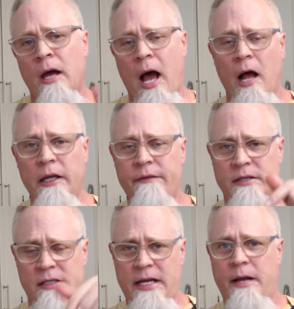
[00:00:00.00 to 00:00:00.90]
I'll leave
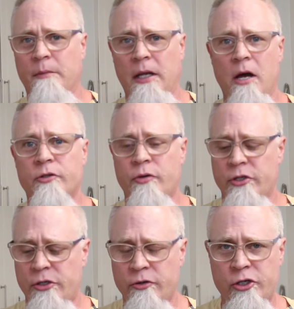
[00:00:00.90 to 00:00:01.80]
his link below to
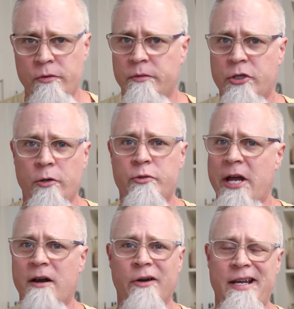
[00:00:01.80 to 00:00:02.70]
his YouTube channel.